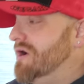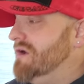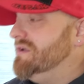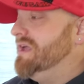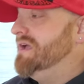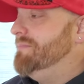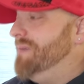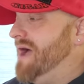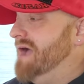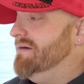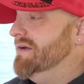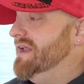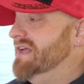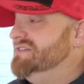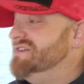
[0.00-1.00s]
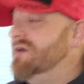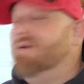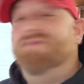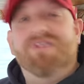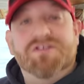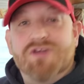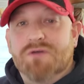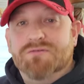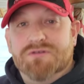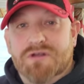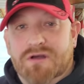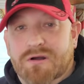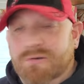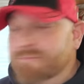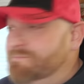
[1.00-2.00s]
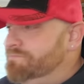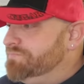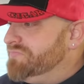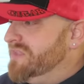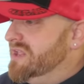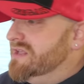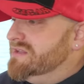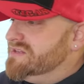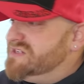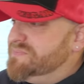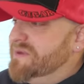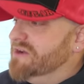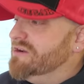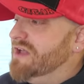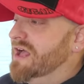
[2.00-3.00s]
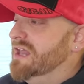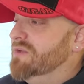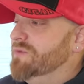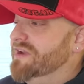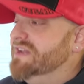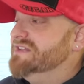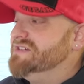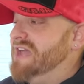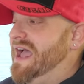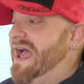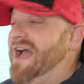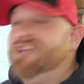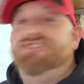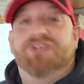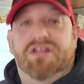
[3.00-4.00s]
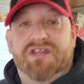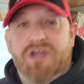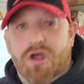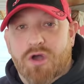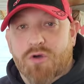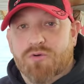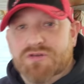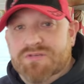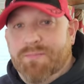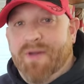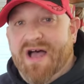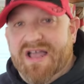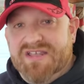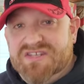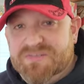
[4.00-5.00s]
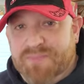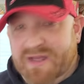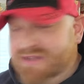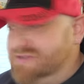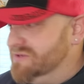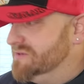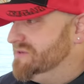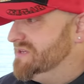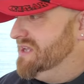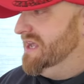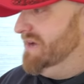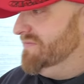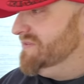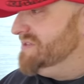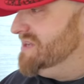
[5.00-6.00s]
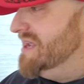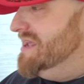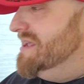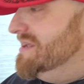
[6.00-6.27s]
Talking Pirate Heads. Now, if you don't know, Spirit Halloween is actually owned by Spencer's Gifts.